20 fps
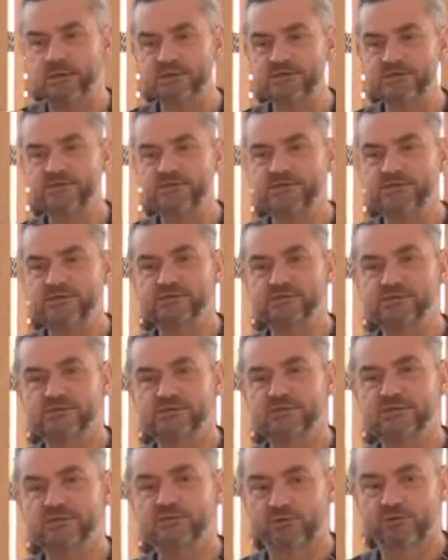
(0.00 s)
is
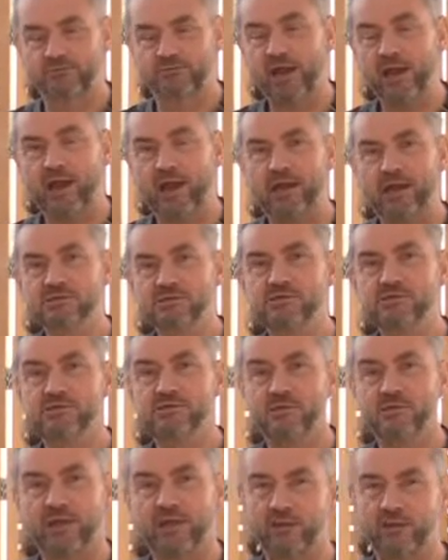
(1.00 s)

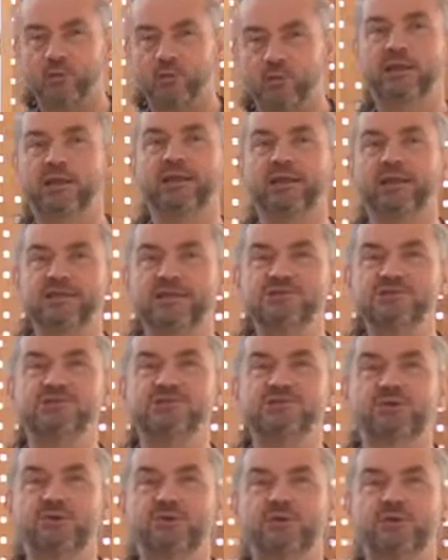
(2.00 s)
correct, then what it
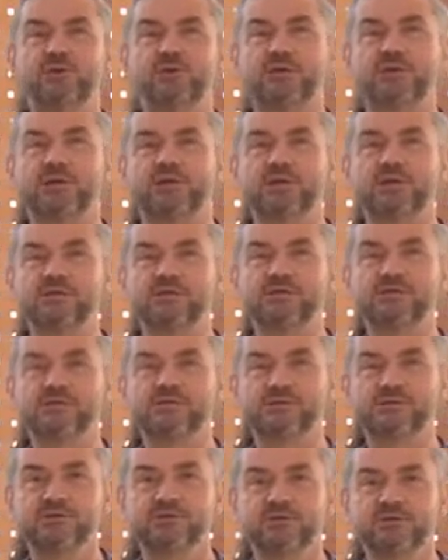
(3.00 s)
leads to
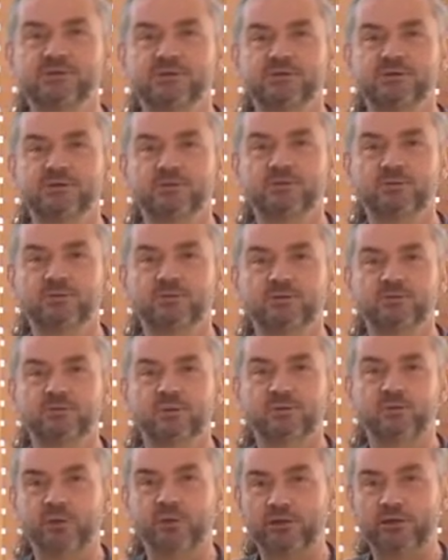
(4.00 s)
is
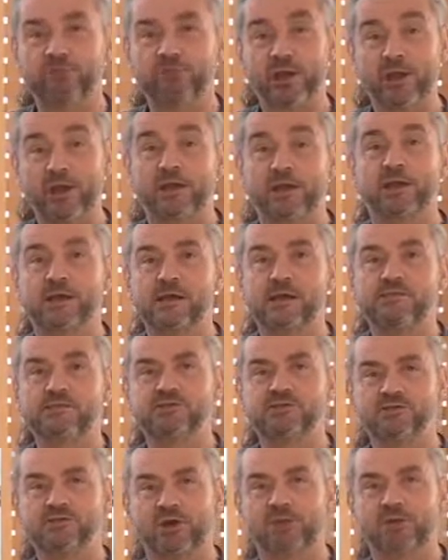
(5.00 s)
what we can
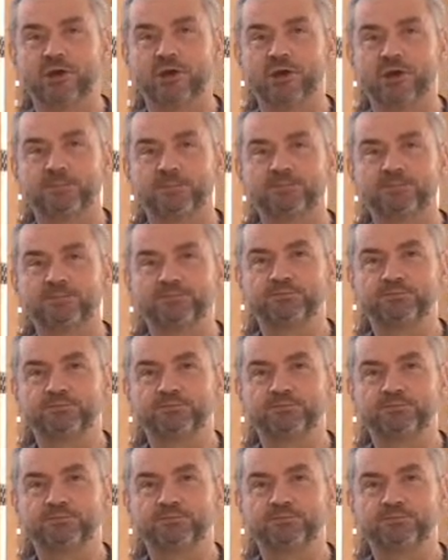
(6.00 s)
recognize as yoga.